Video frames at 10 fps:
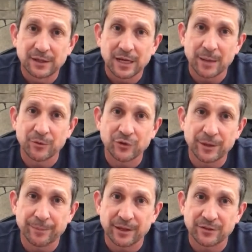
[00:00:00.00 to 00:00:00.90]
who need a
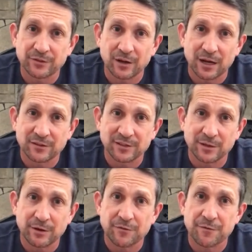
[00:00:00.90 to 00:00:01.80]
place to isolate
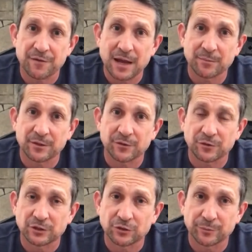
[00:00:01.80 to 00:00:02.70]
away from families for a
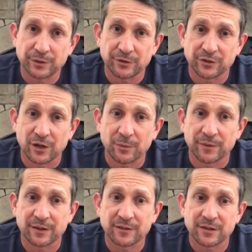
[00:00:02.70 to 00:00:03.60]
short period of time while
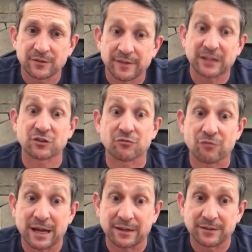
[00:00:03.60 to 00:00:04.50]
they're tested. That's
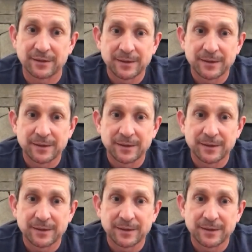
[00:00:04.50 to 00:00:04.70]
great.